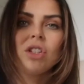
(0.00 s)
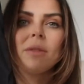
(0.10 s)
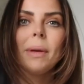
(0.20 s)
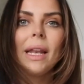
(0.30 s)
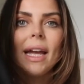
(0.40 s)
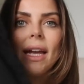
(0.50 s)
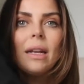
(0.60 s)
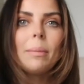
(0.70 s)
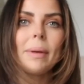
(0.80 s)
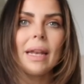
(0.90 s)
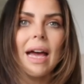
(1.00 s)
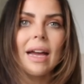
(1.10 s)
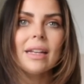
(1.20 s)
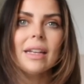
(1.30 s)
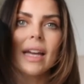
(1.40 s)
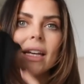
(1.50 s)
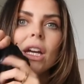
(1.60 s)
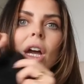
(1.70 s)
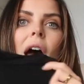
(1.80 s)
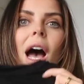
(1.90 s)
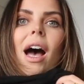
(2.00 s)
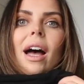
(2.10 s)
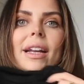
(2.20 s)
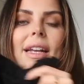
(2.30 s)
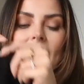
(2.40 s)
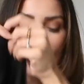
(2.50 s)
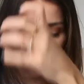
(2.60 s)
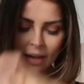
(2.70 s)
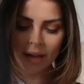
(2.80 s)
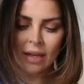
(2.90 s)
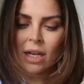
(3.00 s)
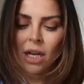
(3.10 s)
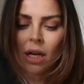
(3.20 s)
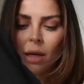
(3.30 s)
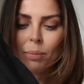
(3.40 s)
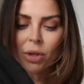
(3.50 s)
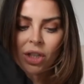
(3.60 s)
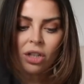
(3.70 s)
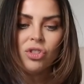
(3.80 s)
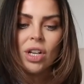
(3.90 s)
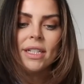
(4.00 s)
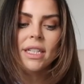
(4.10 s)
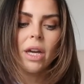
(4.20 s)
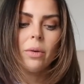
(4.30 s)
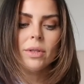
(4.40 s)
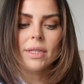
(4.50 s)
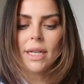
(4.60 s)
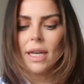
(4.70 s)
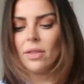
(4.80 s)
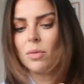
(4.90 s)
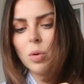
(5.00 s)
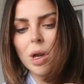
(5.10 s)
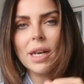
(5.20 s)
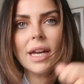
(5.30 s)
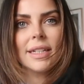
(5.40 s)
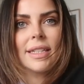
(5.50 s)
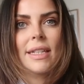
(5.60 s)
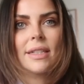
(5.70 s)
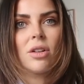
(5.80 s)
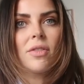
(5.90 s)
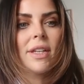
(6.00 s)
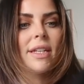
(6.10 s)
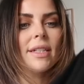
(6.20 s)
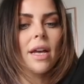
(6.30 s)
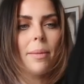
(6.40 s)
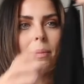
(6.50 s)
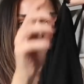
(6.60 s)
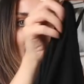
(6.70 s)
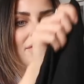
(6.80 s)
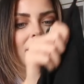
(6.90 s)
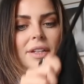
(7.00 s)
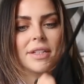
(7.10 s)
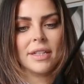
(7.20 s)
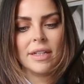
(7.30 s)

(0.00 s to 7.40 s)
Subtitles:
just plain black, like, high neck bodycon dress to go underneath. And what I liked is it's got these gathered